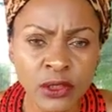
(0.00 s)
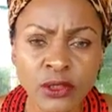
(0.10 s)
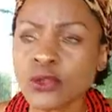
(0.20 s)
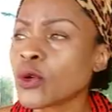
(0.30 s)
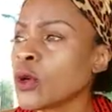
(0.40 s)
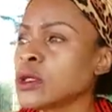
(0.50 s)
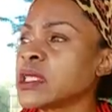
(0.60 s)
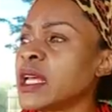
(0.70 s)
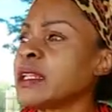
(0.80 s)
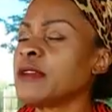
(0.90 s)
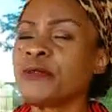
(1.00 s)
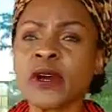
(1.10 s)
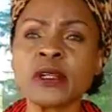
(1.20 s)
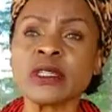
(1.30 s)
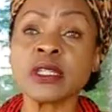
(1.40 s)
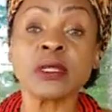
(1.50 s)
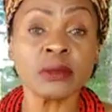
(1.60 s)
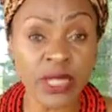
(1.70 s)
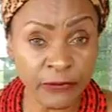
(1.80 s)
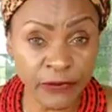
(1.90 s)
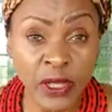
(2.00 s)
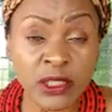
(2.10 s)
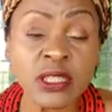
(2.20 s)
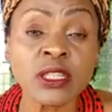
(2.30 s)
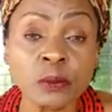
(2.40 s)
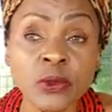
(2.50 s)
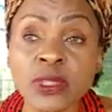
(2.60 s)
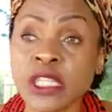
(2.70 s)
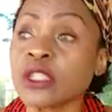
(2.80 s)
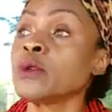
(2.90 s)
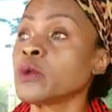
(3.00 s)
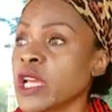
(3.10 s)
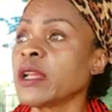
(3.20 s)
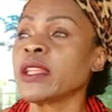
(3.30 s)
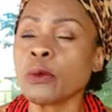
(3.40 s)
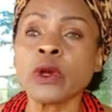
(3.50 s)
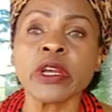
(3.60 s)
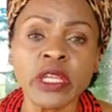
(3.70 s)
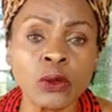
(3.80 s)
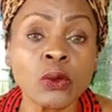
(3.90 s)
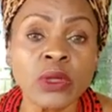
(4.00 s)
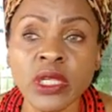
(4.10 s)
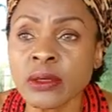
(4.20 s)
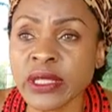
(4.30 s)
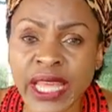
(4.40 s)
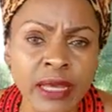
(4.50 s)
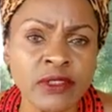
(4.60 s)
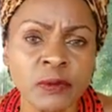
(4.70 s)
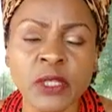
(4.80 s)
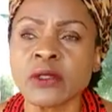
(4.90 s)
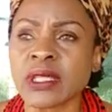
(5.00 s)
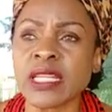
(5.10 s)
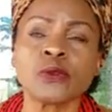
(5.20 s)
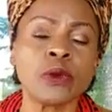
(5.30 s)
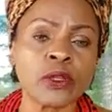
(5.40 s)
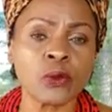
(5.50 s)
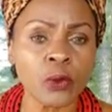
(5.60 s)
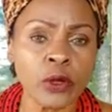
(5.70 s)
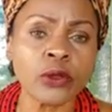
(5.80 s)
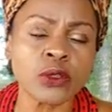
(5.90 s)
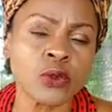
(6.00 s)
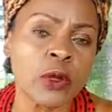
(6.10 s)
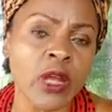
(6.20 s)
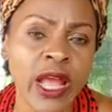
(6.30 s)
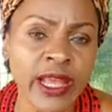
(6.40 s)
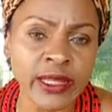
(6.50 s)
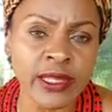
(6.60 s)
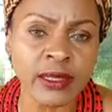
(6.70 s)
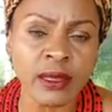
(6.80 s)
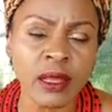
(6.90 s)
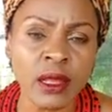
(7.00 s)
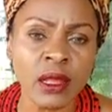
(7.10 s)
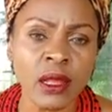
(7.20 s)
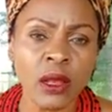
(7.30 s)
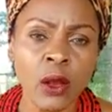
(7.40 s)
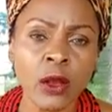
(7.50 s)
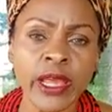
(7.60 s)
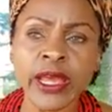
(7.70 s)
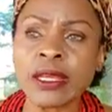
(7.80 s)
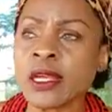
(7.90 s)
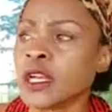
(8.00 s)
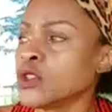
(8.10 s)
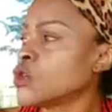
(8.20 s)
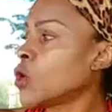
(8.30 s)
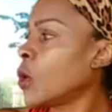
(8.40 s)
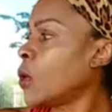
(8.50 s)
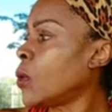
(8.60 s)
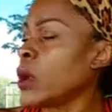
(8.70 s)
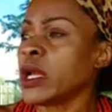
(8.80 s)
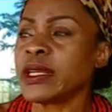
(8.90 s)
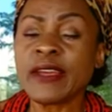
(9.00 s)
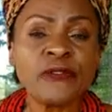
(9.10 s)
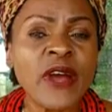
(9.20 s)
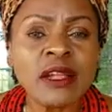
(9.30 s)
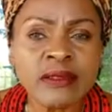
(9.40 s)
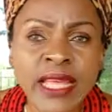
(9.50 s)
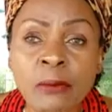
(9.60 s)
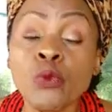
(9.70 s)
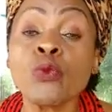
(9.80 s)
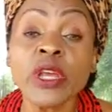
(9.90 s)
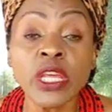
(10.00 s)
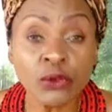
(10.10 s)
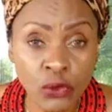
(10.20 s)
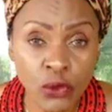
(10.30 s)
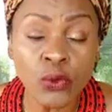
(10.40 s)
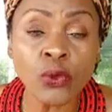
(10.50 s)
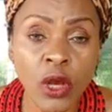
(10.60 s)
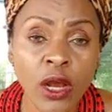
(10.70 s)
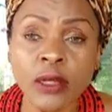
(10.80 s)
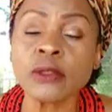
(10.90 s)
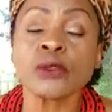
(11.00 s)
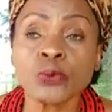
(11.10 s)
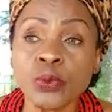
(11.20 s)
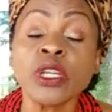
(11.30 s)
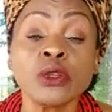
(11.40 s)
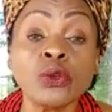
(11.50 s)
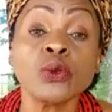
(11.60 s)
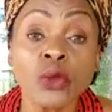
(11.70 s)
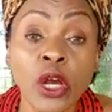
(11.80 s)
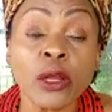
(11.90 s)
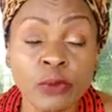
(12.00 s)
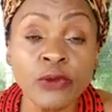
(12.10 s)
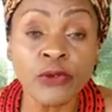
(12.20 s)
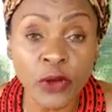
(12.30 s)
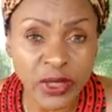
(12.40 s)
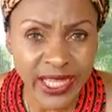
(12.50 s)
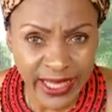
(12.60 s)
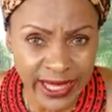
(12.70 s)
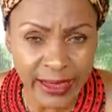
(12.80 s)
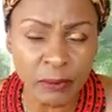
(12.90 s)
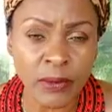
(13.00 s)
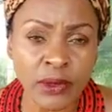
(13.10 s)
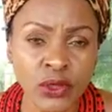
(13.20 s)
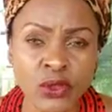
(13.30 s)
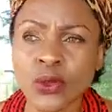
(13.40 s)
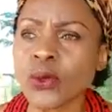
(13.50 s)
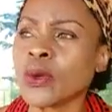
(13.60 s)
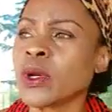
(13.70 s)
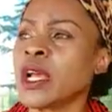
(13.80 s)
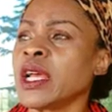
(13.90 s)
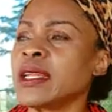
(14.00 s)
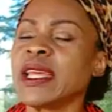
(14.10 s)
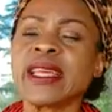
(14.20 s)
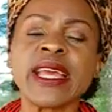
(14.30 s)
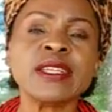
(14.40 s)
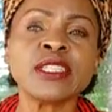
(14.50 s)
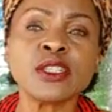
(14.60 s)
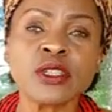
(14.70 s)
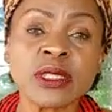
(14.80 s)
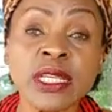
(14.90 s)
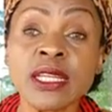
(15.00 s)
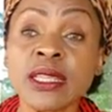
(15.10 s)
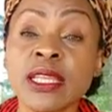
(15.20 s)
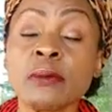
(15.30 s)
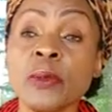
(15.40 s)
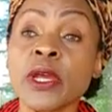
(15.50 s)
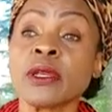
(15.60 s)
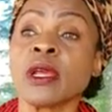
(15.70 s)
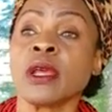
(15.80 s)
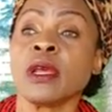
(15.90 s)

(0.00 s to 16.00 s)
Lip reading: The scrolls that they found us in possession, yeah, they were in caves, because that's where the royals were hiding. Okay? So they found them. We knew God. We knew God before they came. So they can't teach us anything. But